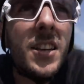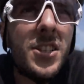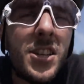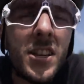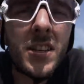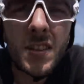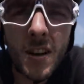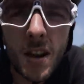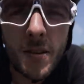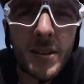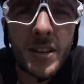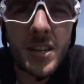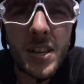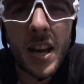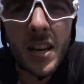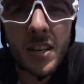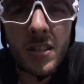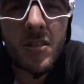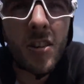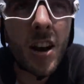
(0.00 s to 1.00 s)
It's just so much
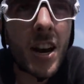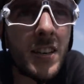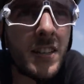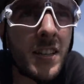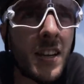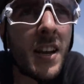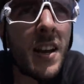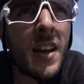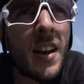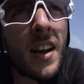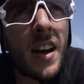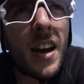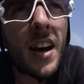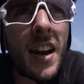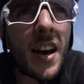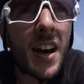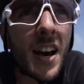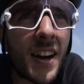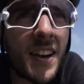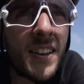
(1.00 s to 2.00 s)
less stress, and
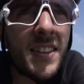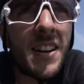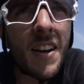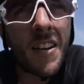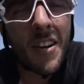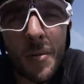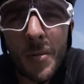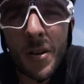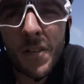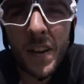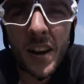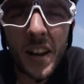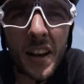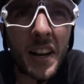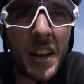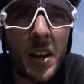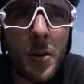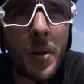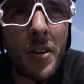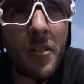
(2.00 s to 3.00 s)
uh, considering we're
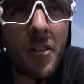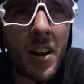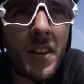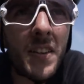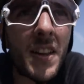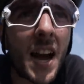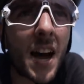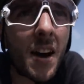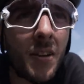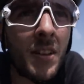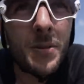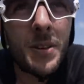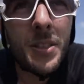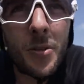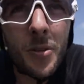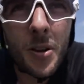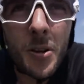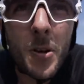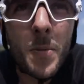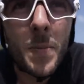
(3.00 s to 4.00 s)
feeling a little bit run down, we
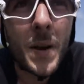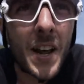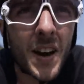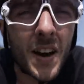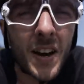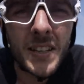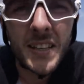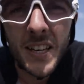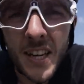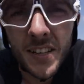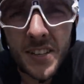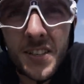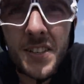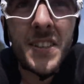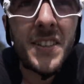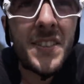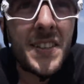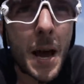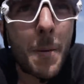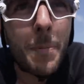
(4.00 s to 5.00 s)
thought it would be an idea
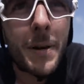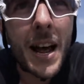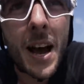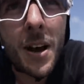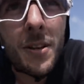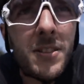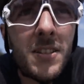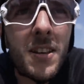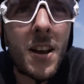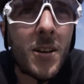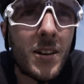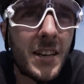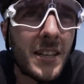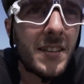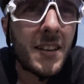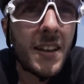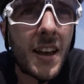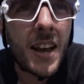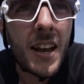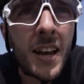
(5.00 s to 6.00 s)
just to tap it out
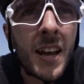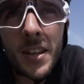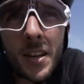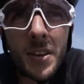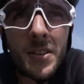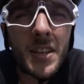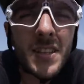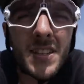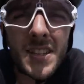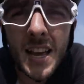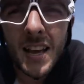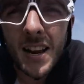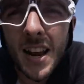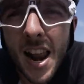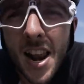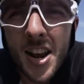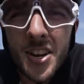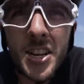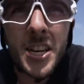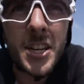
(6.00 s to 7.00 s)
slowly today. Use as little
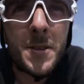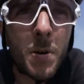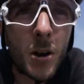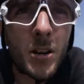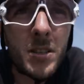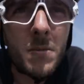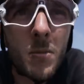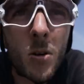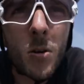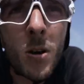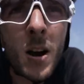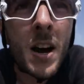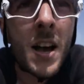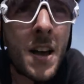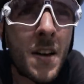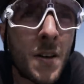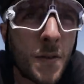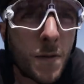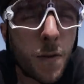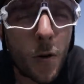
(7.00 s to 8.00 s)
energy as possible,
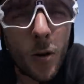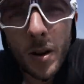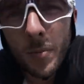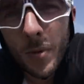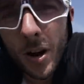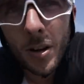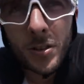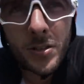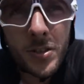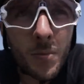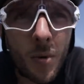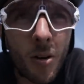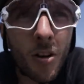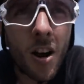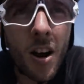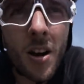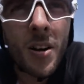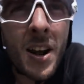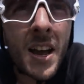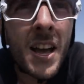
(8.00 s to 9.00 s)
40 miles
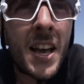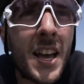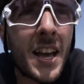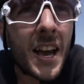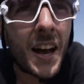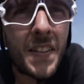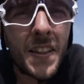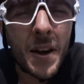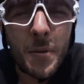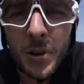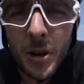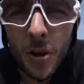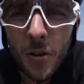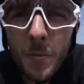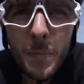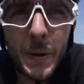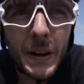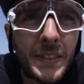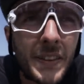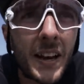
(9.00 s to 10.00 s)
tomorrow, and then we
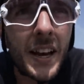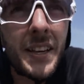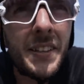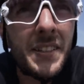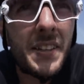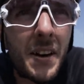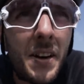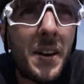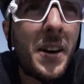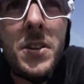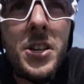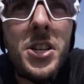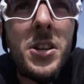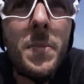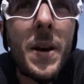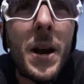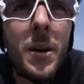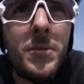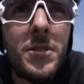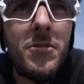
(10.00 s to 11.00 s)
got the big day, so we
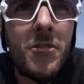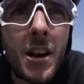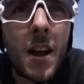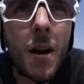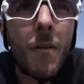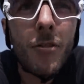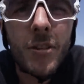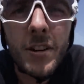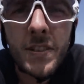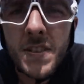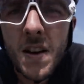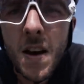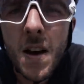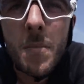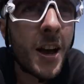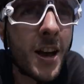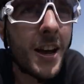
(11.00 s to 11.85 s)
should be able to recover in time.